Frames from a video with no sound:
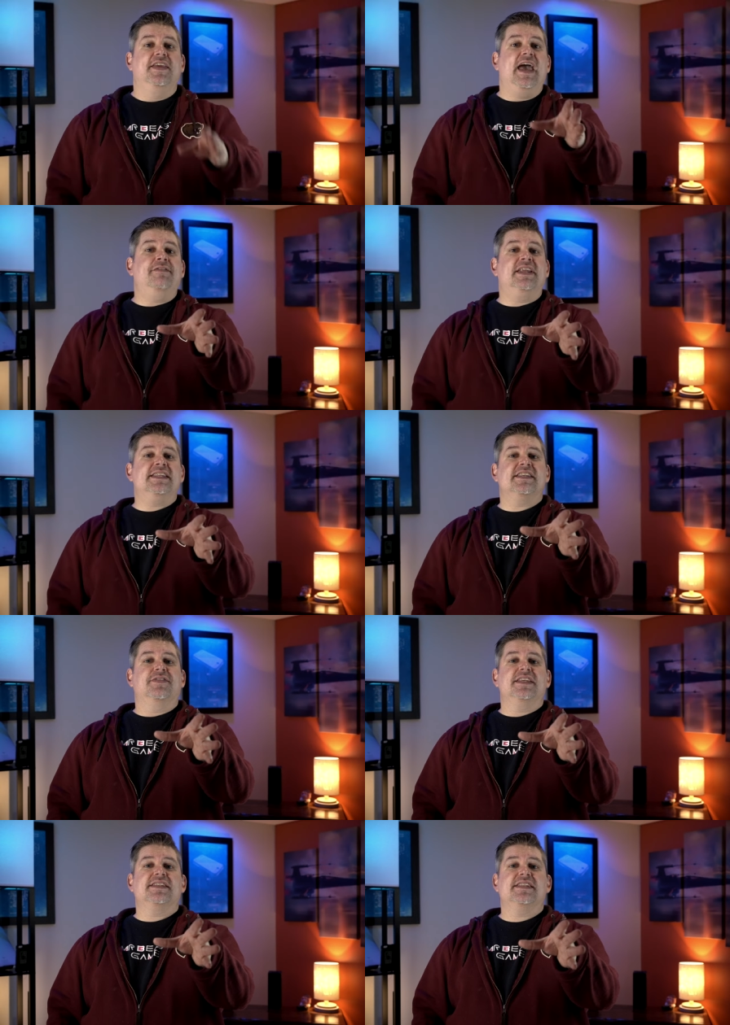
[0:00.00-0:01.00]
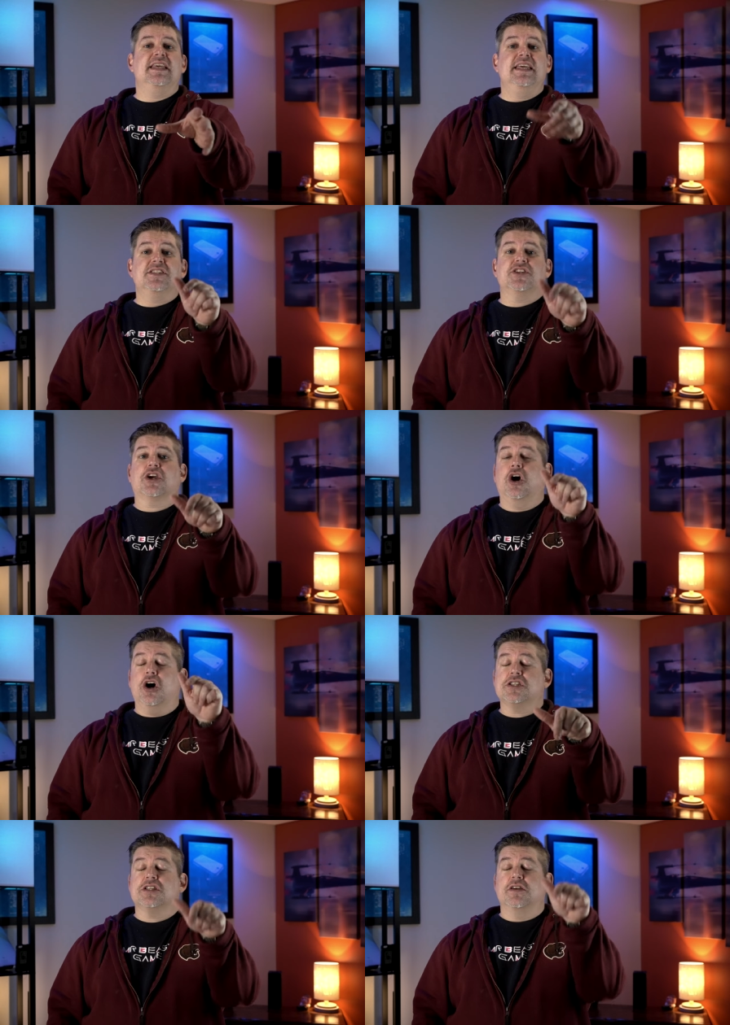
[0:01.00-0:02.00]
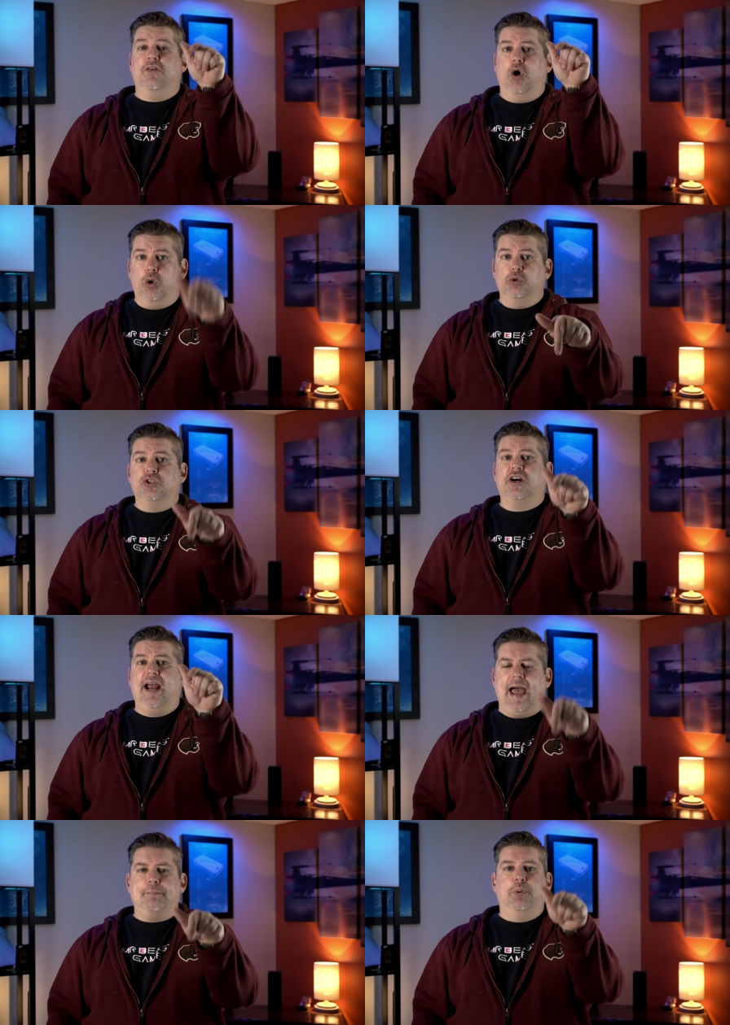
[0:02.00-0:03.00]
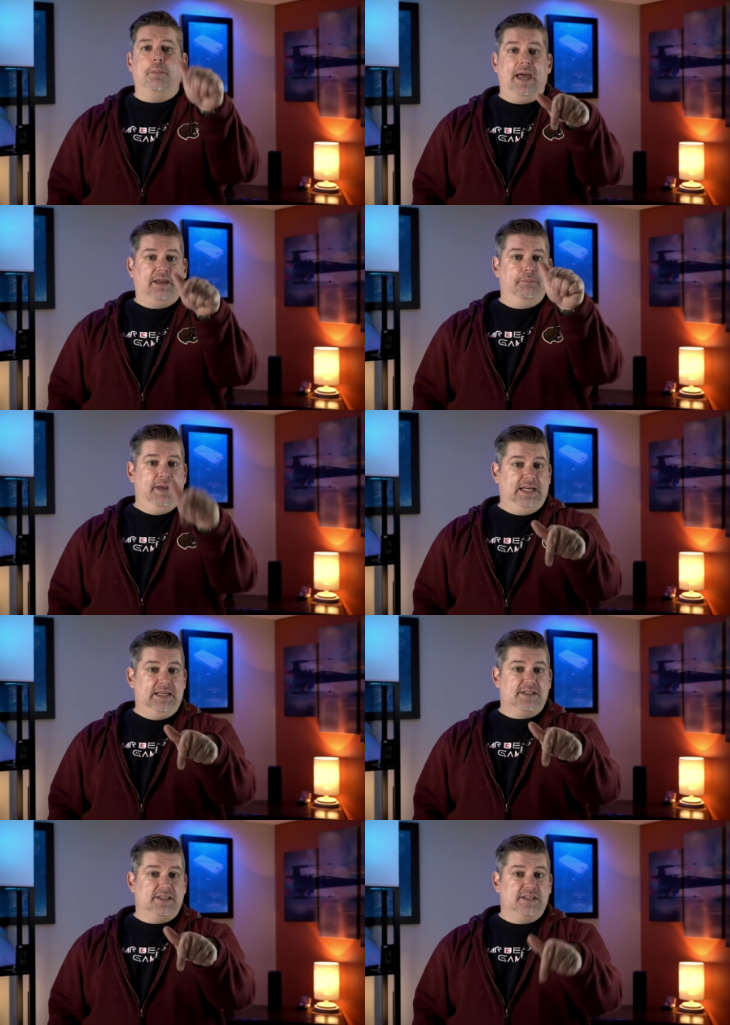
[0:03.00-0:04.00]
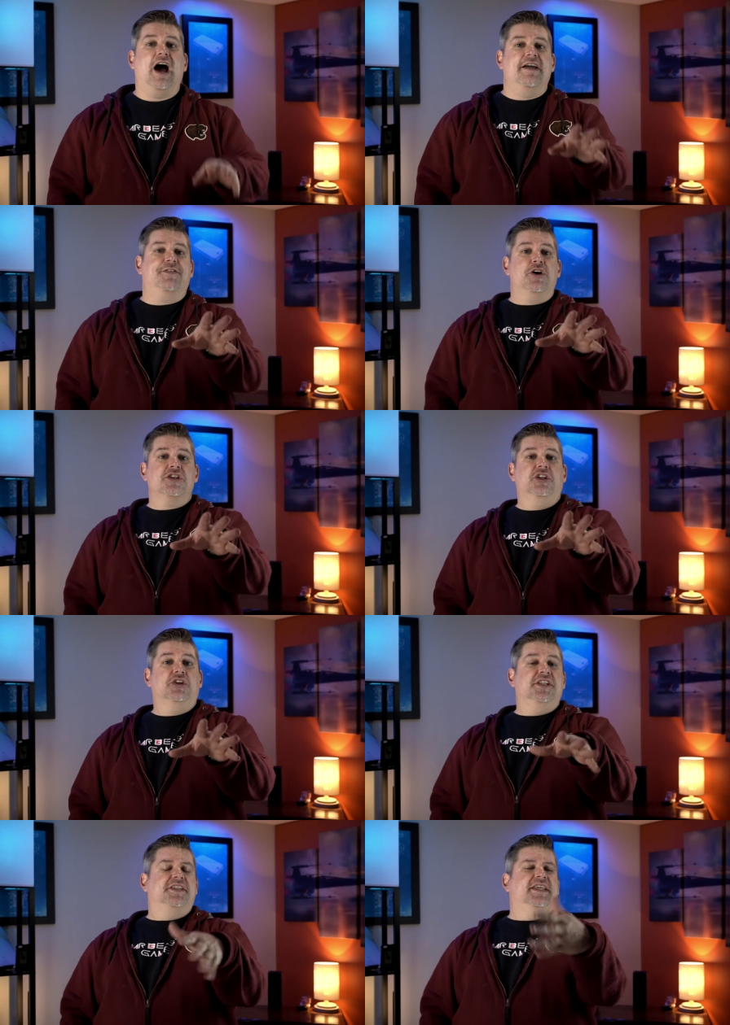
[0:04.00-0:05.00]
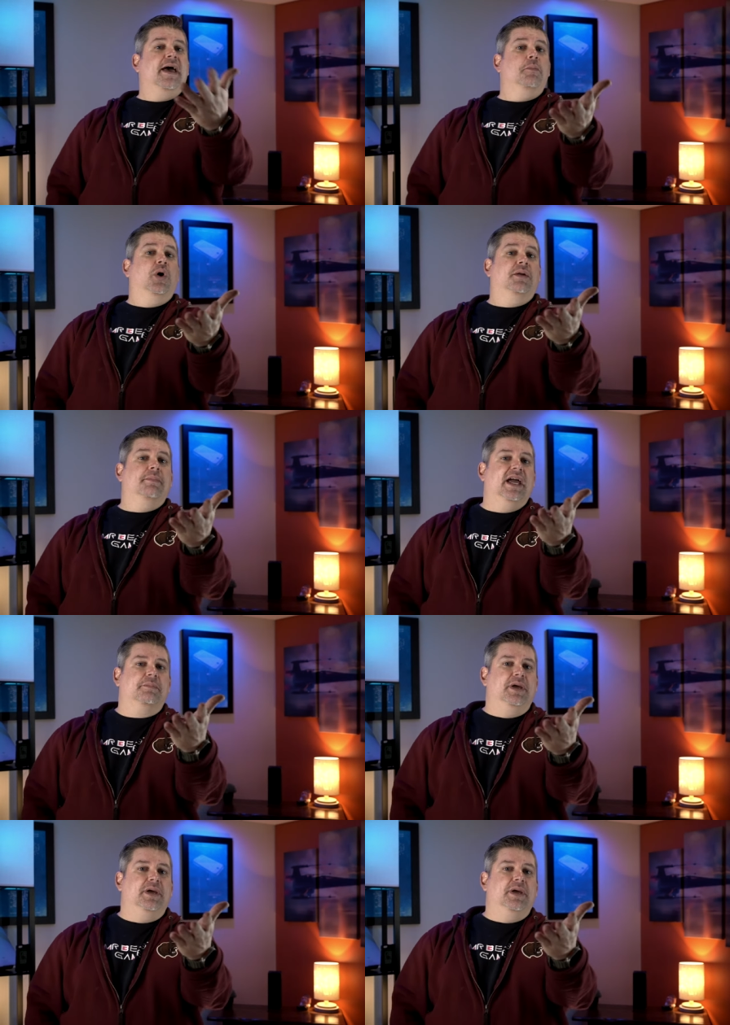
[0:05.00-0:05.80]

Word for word: The evidence of this is the cost of older Apple Mac Minis. I first looked at the M1 Mac